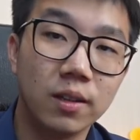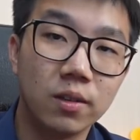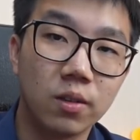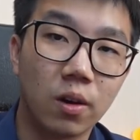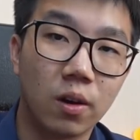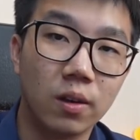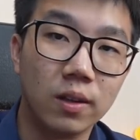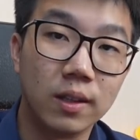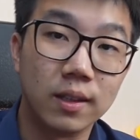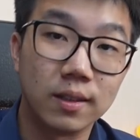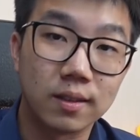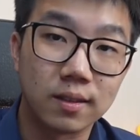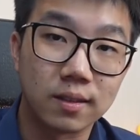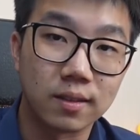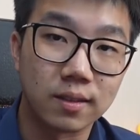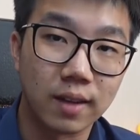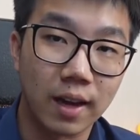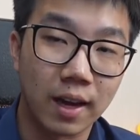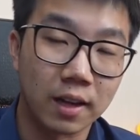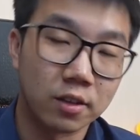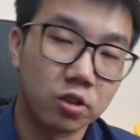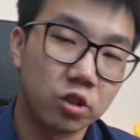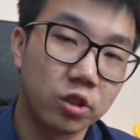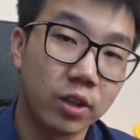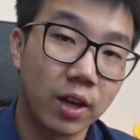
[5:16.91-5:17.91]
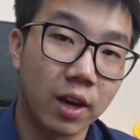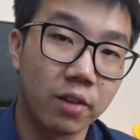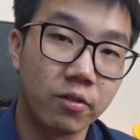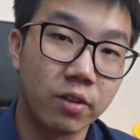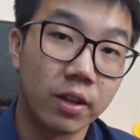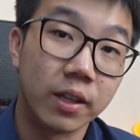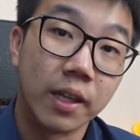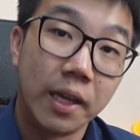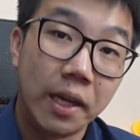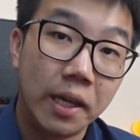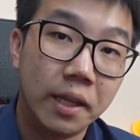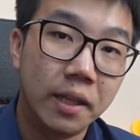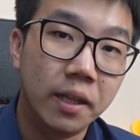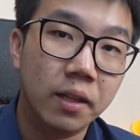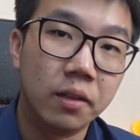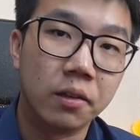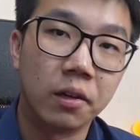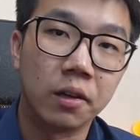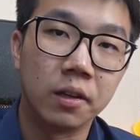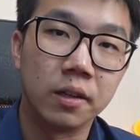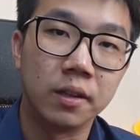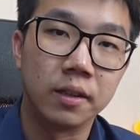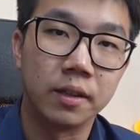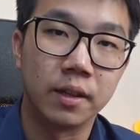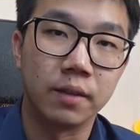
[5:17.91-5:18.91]
at
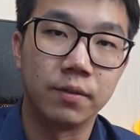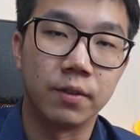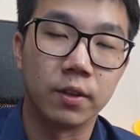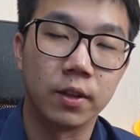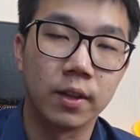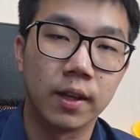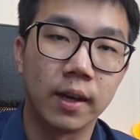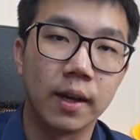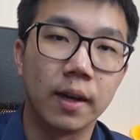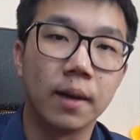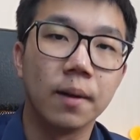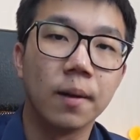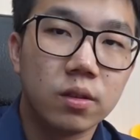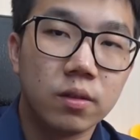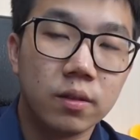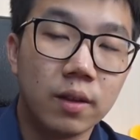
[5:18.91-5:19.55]
$380, give or take.